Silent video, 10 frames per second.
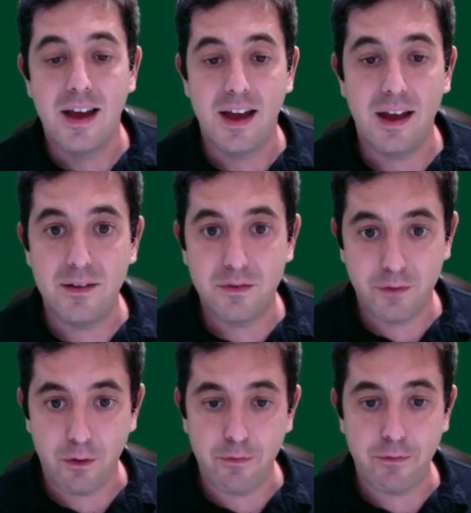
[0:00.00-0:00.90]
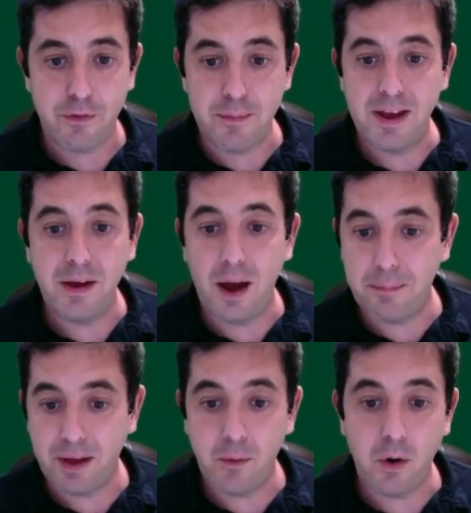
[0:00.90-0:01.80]
And so for me, I
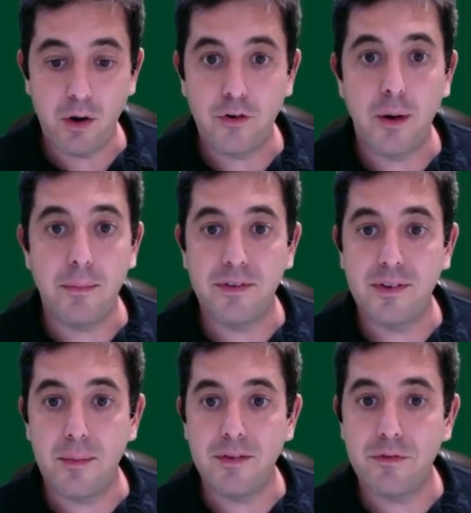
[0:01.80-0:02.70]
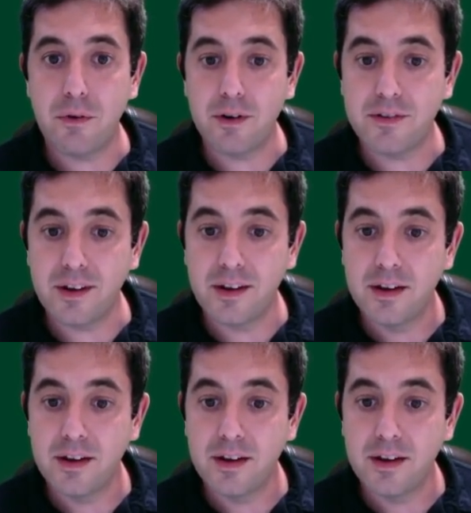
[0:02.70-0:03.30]
play 1 trump is semi-forcing.